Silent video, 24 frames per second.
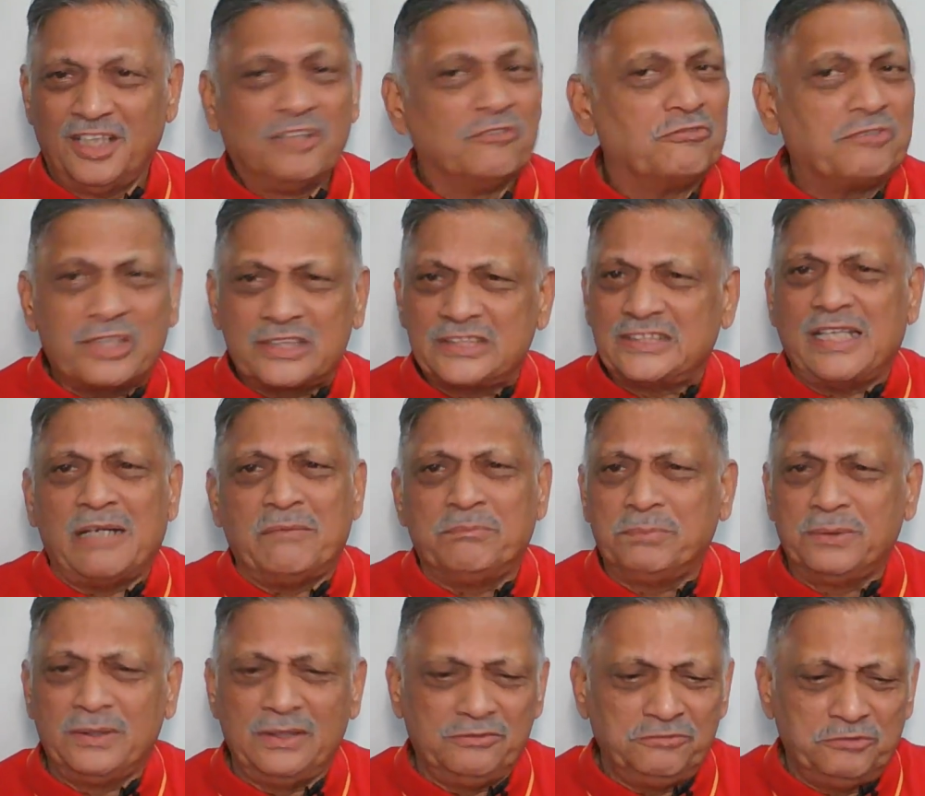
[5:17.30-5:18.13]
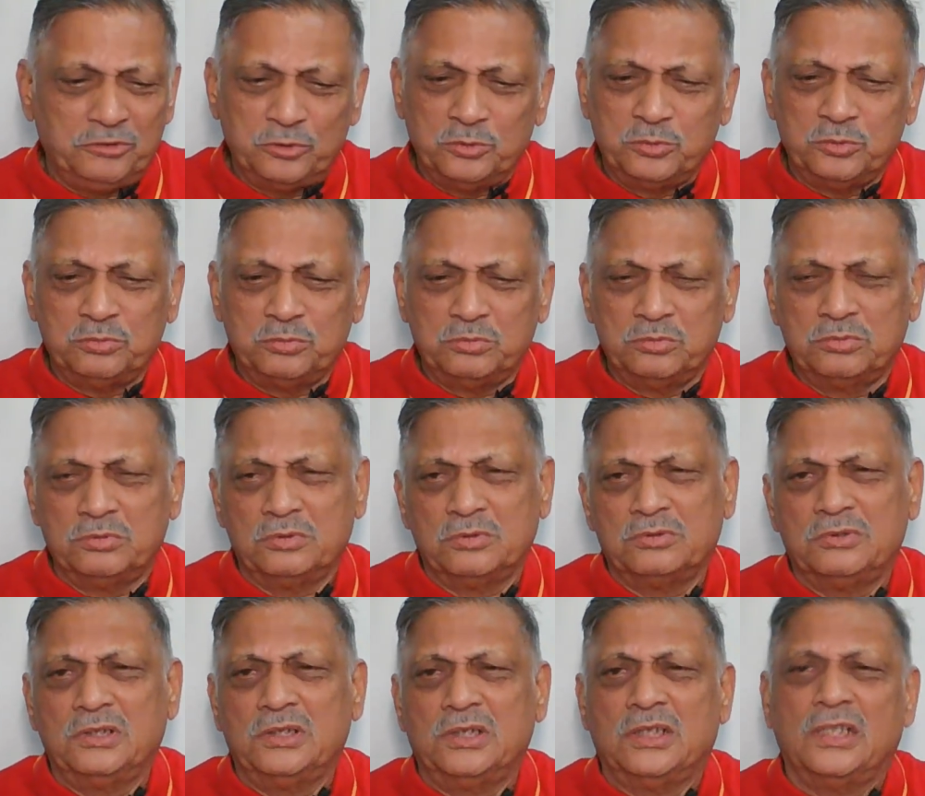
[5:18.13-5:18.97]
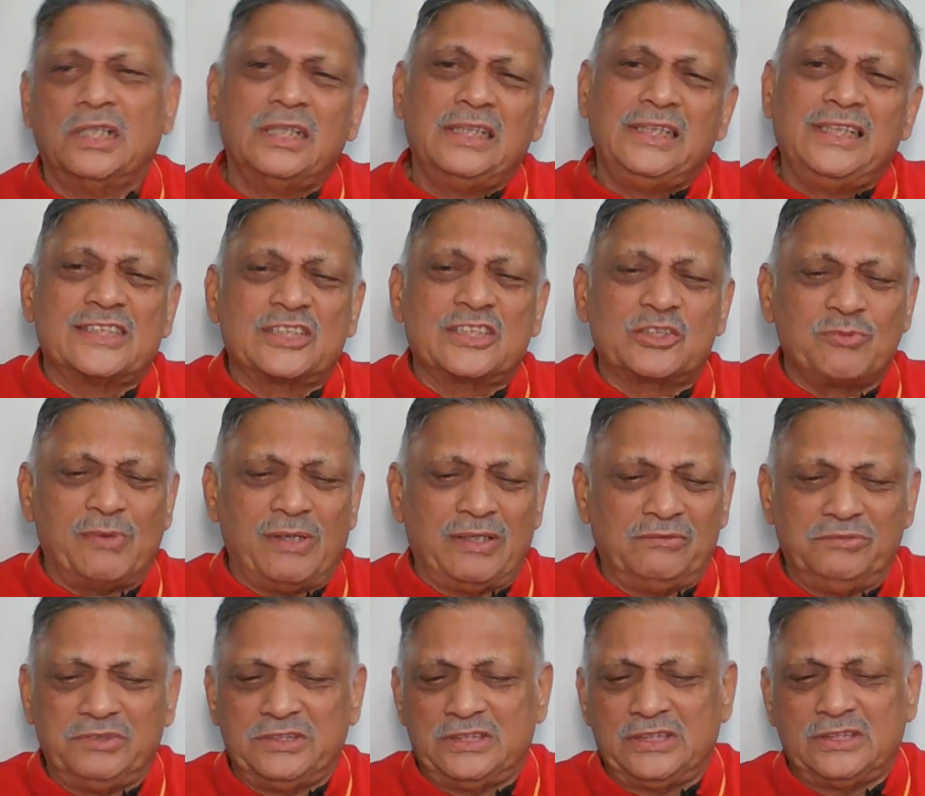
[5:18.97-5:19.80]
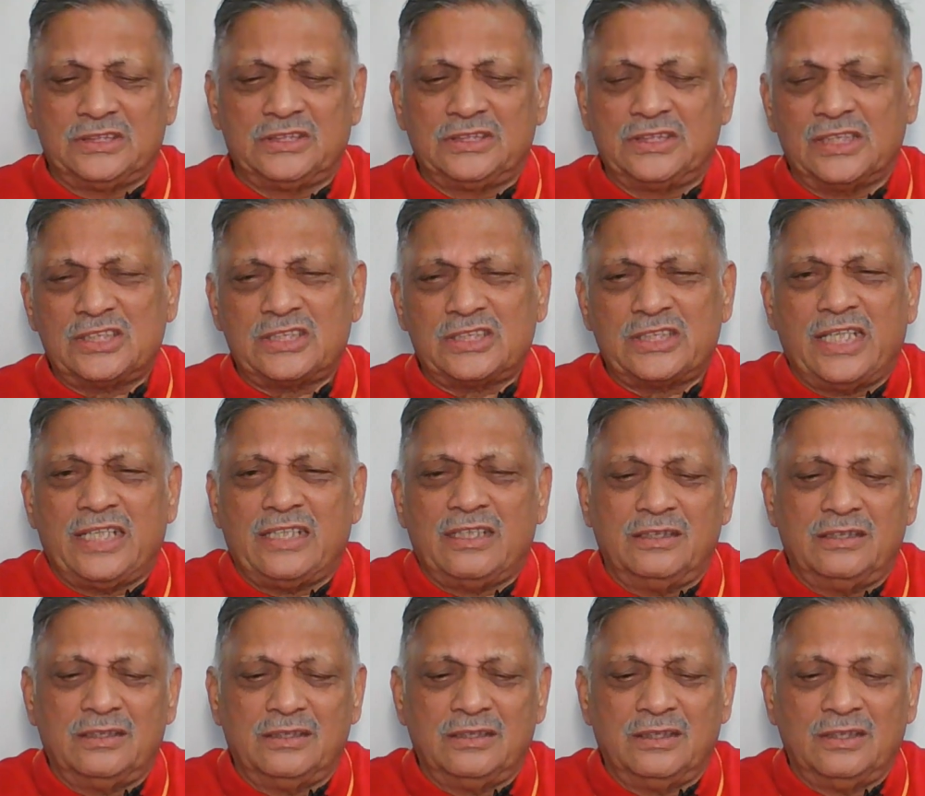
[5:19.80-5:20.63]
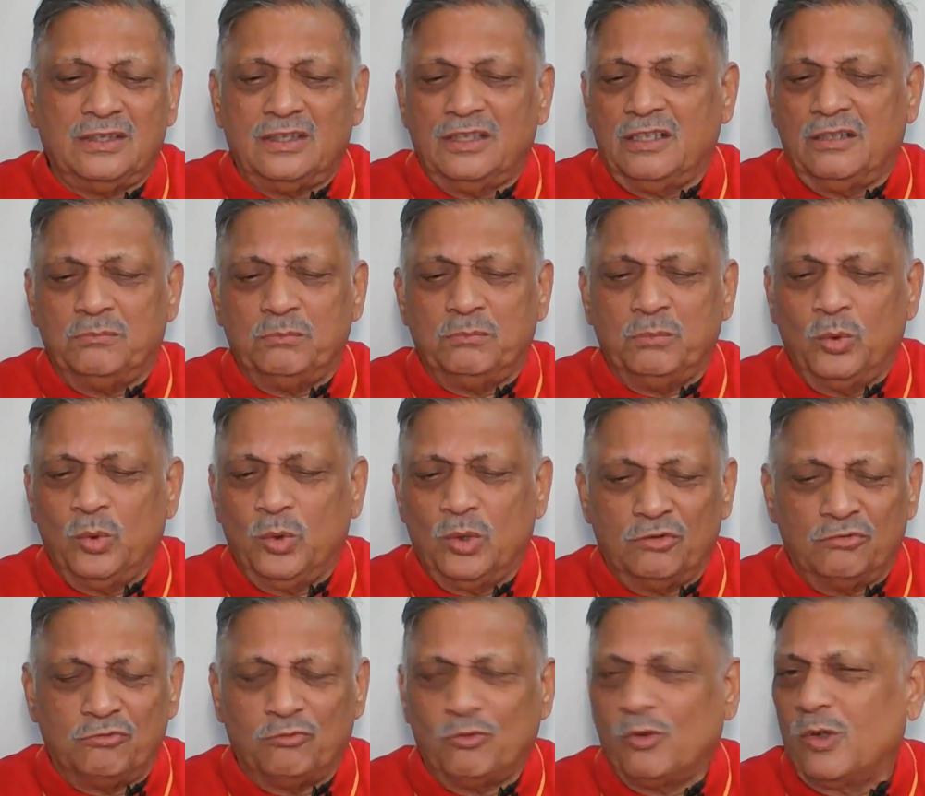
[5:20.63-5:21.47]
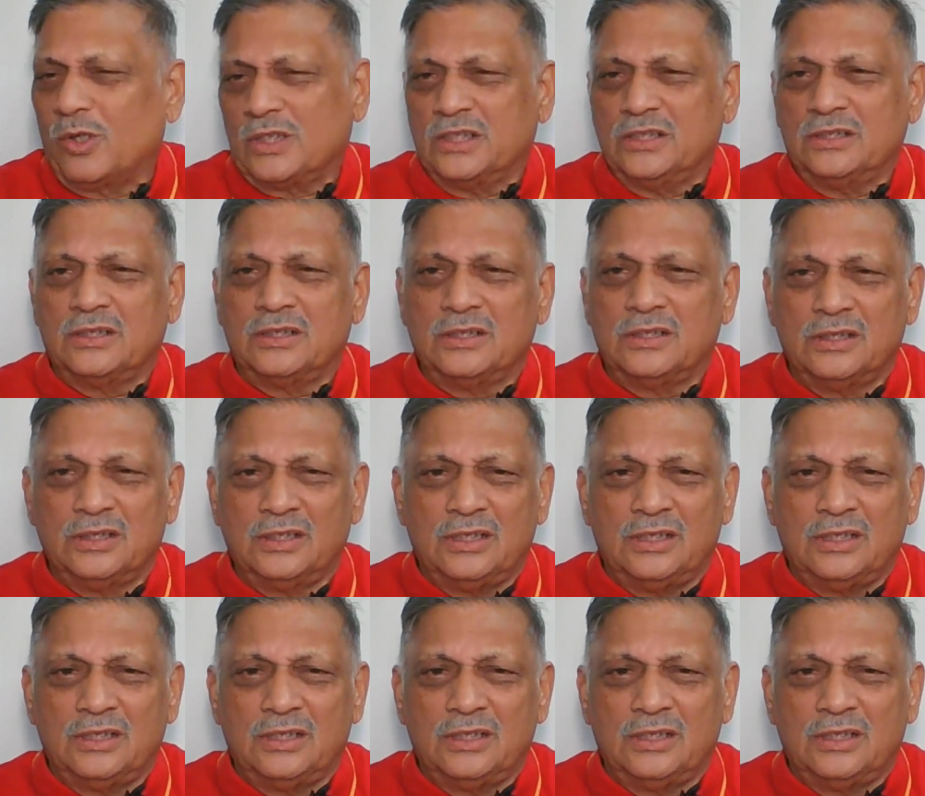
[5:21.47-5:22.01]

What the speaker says: For example, if you, the earliest one, which is just take a bowl of water,